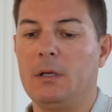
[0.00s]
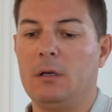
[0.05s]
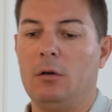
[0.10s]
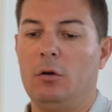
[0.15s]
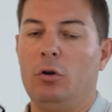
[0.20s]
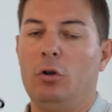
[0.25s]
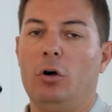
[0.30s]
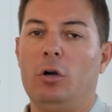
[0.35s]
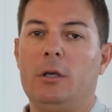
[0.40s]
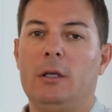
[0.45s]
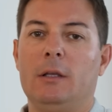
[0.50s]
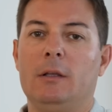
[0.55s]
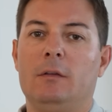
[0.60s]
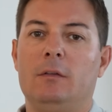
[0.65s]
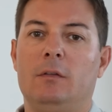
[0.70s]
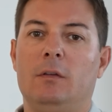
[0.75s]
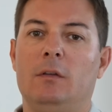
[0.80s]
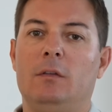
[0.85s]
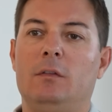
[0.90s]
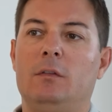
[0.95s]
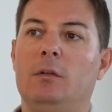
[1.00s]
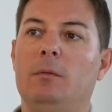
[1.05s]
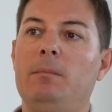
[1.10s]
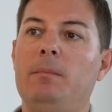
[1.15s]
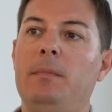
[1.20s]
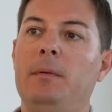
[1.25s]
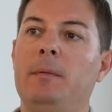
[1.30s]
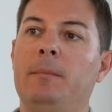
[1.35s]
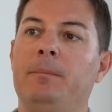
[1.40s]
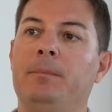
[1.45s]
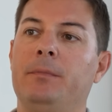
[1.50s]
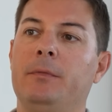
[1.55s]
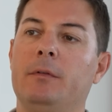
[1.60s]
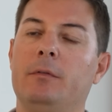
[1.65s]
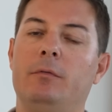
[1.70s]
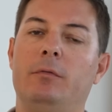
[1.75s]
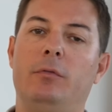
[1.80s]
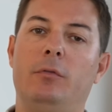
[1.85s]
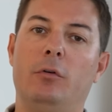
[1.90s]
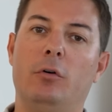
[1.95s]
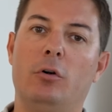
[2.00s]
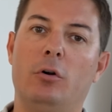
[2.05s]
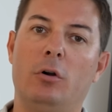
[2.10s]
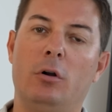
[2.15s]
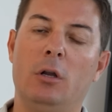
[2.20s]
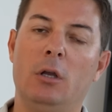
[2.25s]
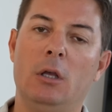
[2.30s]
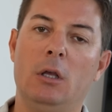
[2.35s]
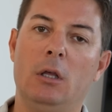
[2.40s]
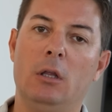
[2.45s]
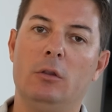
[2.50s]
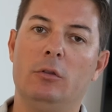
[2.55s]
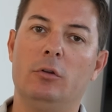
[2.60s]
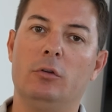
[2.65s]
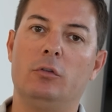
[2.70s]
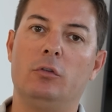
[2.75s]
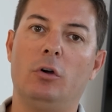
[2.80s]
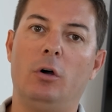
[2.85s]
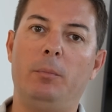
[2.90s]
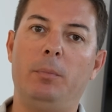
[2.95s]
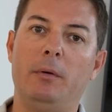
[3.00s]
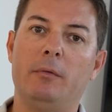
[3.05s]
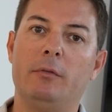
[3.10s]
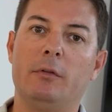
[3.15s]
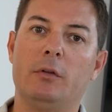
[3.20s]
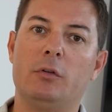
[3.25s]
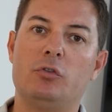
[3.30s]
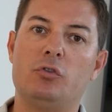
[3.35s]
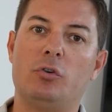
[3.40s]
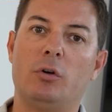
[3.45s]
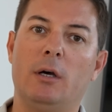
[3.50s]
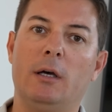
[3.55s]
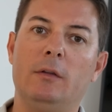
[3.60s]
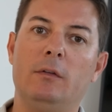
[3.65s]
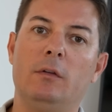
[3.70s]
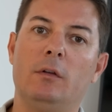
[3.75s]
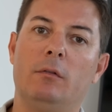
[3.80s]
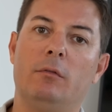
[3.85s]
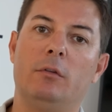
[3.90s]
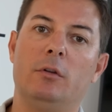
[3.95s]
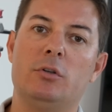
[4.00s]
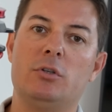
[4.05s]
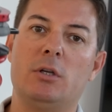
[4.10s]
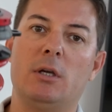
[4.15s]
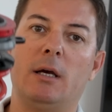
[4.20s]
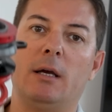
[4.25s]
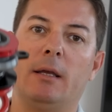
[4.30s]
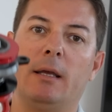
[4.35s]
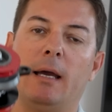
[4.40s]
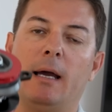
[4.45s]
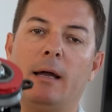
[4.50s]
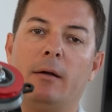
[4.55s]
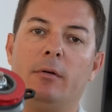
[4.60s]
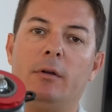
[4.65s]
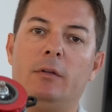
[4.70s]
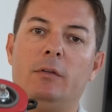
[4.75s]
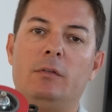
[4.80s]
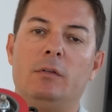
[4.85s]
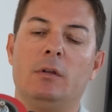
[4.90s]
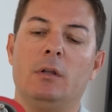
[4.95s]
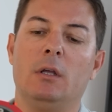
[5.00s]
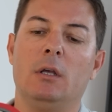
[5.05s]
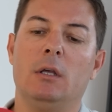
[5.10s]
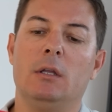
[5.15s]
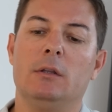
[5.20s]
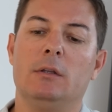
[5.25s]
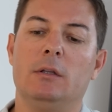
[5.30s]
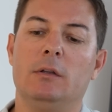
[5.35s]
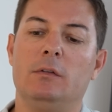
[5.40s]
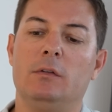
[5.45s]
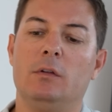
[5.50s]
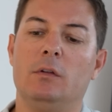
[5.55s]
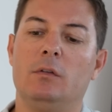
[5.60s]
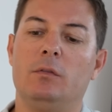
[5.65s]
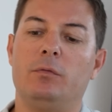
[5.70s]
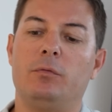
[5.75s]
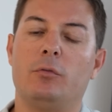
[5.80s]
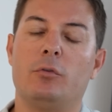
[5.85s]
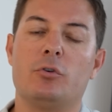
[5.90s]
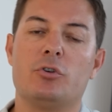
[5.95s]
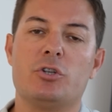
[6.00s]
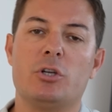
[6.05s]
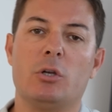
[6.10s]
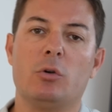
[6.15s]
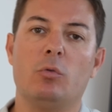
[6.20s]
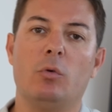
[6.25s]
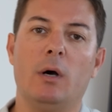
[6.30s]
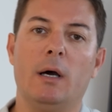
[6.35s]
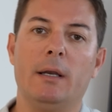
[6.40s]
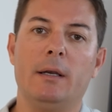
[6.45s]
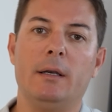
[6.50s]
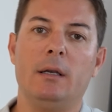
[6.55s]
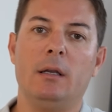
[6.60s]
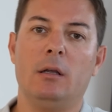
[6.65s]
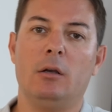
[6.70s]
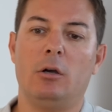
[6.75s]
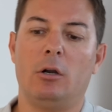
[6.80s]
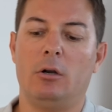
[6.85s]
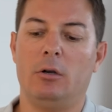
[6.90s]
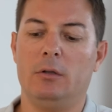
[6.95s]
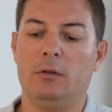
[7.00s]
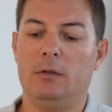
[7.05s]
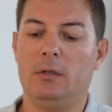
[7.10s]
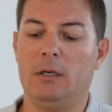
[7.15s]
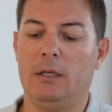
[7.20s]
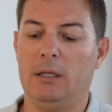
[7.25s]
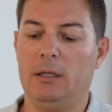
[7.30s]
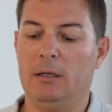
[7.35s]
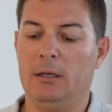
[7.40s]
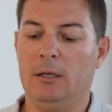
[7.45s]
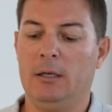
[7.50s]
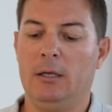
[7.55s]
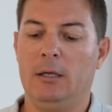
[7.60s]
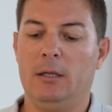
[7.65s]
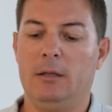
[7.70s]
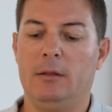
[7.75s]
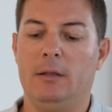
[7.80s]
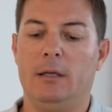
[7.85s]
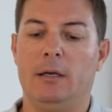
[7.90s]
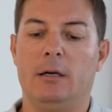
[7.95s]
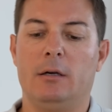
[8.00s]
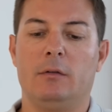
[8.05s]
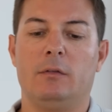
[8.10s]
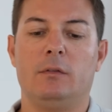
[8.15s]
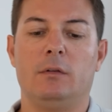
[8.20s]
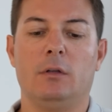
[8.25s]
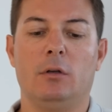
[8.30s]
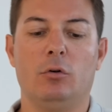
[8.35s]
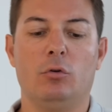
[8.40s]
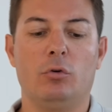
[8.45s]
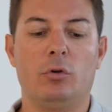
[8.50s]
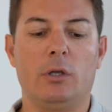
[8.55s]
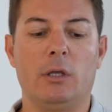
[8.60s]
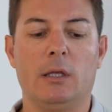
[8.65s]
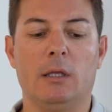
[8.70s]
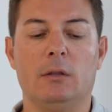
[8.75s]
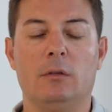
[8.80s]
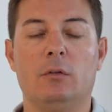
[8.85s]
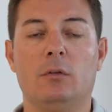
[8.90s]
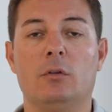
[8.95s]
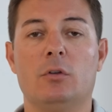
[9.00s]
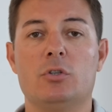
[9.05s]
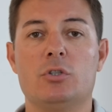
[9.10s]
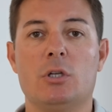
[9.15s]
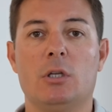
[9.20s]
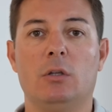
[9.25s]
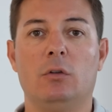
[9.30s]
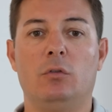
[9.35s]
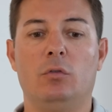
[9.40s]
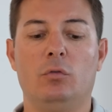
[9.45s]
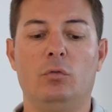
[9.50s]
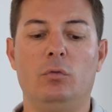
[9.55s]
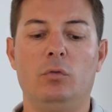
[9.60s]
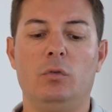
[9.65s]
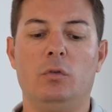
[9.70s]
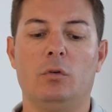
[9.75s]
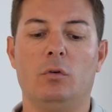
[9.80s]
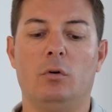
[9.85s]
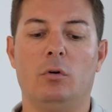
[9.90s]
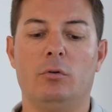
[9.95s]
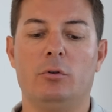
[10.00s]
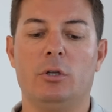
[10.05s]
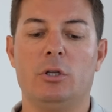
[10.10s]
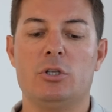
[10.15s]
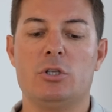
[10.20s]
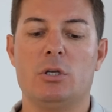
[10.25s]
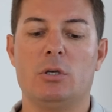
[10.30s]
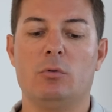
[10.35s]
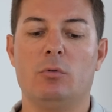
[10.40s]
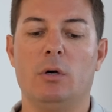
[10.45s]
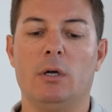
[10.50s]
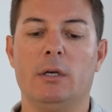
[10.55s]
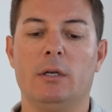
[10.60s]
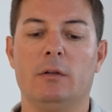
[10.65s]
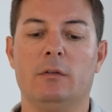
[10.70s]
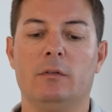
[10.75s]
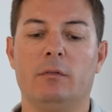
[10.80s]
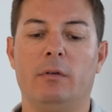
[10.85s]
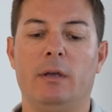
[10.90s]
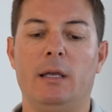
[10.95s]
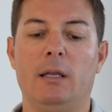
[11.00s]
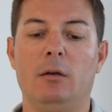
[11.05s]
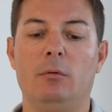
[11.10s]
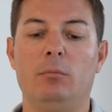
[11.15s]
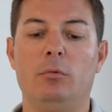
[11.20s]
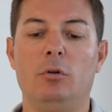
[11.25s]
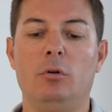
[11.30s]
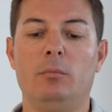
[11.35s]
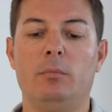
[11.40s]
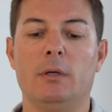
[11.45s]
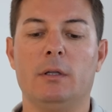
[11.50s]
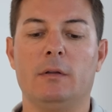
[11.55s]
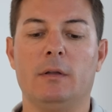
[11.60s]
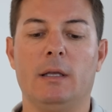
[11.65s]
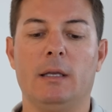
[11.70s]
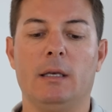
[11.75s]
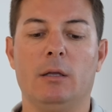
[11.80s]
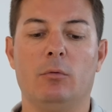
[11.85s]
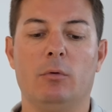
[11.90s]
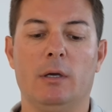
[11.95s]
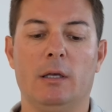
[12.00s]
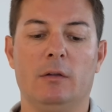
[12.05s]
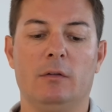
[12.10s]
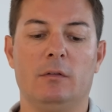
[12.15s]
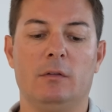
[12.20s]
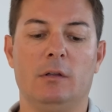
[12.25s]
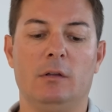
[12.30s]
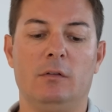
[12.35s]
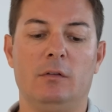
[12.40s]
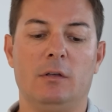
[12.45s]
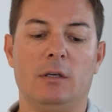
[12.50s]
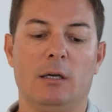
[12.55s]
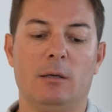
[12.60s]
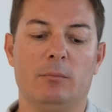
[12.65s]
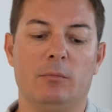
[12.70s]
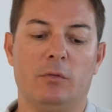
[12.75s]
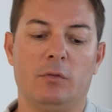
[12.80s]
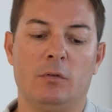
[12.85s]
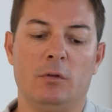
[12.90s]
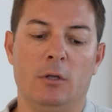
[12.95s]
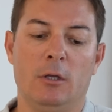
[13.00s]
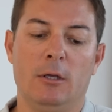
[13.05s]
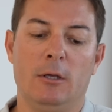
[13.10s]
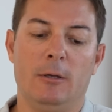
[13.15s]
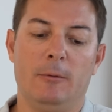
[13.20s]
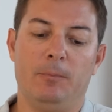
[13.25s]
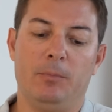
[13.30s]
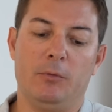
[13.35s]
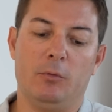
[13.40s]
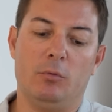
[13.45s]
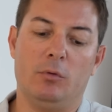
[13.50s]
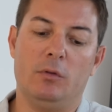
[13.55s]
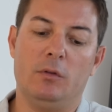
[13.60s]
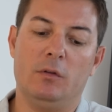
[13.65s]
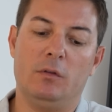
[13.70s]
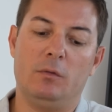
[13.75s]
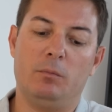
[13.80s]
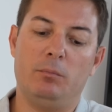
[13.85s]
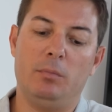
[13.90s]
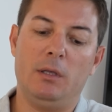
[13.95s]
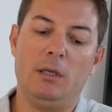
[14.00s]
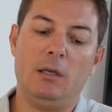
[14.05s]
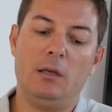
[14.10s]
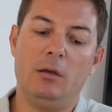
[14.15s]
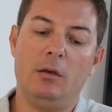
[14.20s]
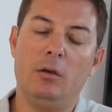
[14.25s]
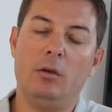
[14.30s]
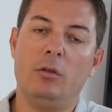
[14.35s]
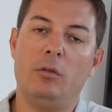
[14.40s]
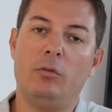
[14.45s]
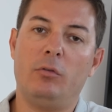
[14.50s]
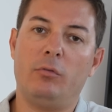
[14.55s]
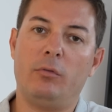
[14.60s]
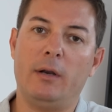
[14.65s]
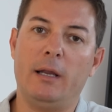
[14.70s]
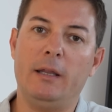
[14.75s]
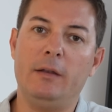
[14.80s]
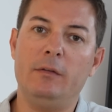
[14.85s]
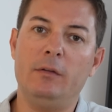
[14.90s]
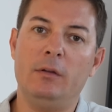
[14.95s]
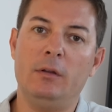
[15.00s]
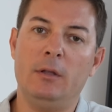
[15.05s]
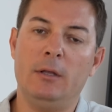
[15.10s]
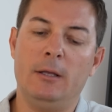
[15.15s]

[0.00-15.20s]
locking system for the top of the struts of the GR Yaris. This is for Gen 1. Currently, they are still looking into the Gen 2, so only Gen 1 is available. But anyways, this comes with this big thread